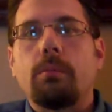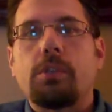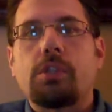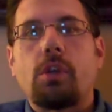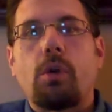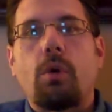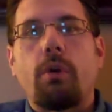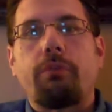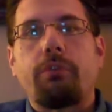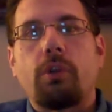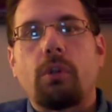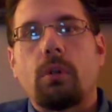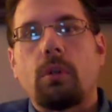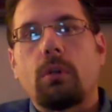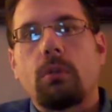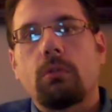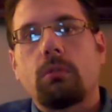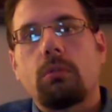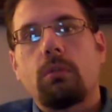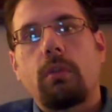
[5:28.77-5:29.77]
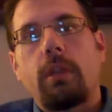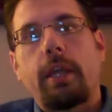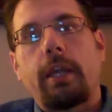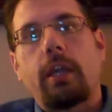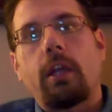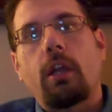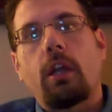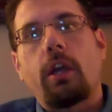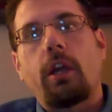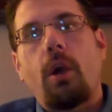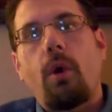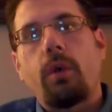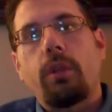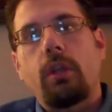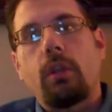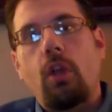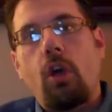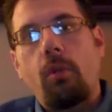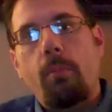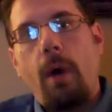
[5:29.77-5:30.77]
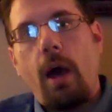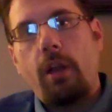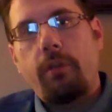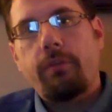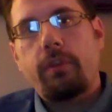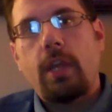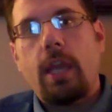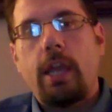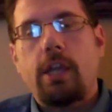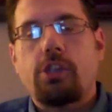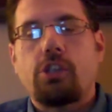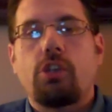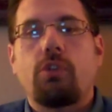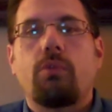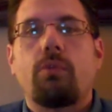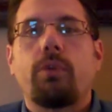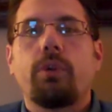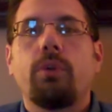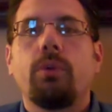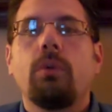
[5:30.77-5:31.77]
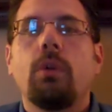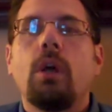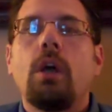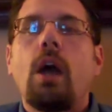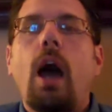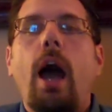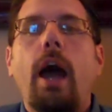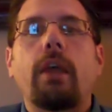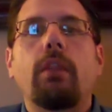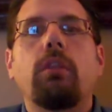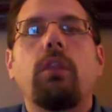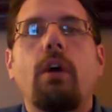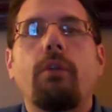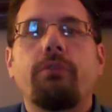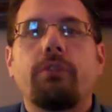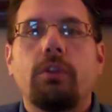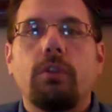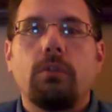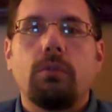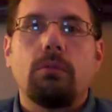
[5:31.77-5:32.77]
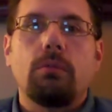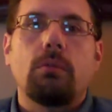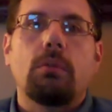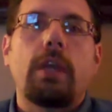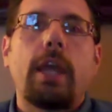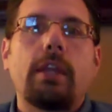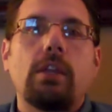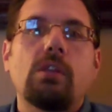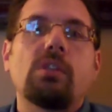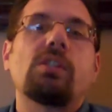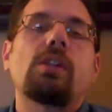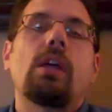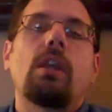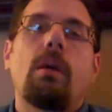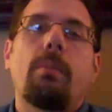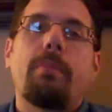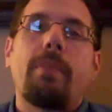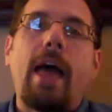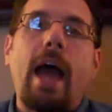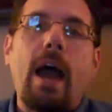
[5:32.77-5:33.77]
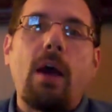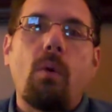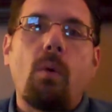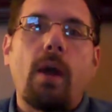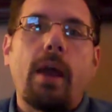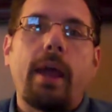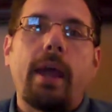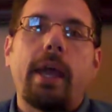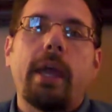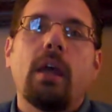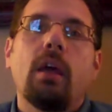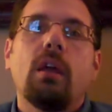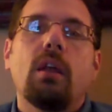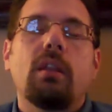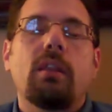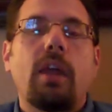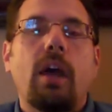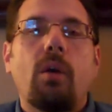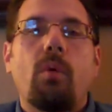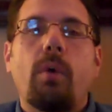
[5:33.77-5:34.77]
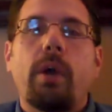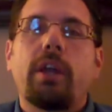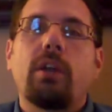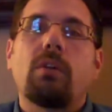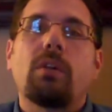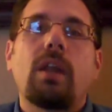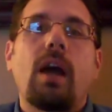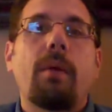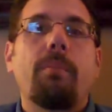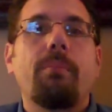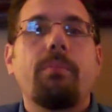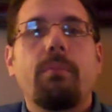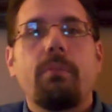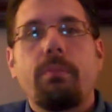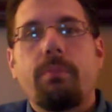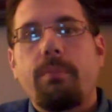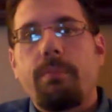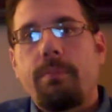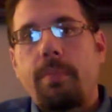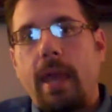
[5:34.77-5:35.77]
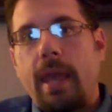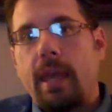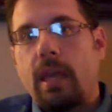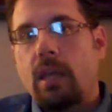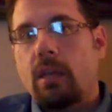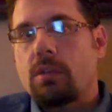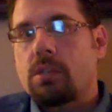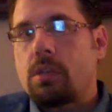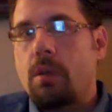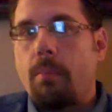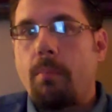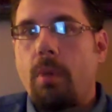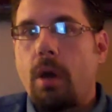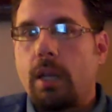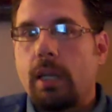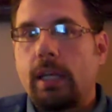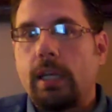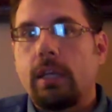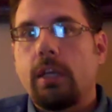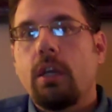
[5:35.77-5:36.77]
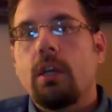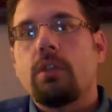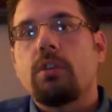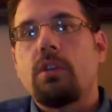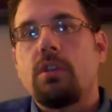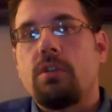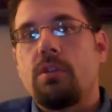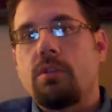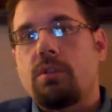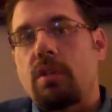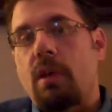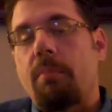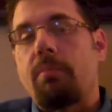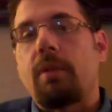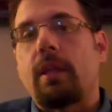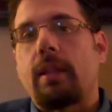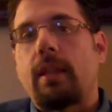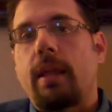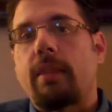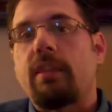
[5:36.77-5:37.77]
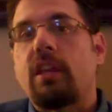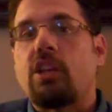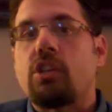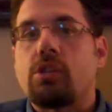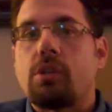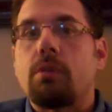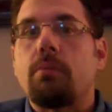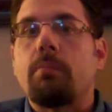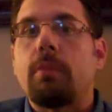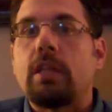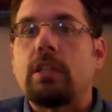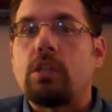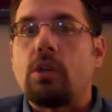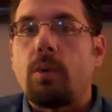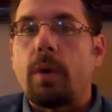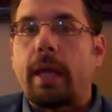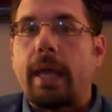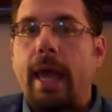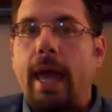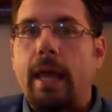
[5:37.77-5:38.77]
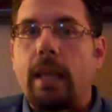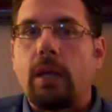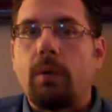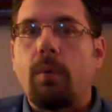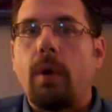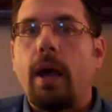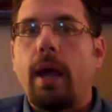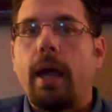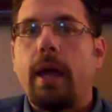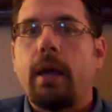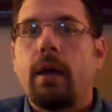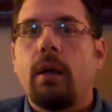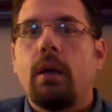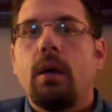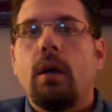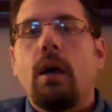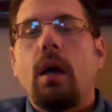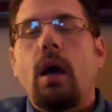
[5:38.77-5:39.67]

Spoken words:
So if you're thinking of going the loan modification route, I'd love to get you set up that way. That way you're not paying somebody to do something that they shouldn't be doing anyway.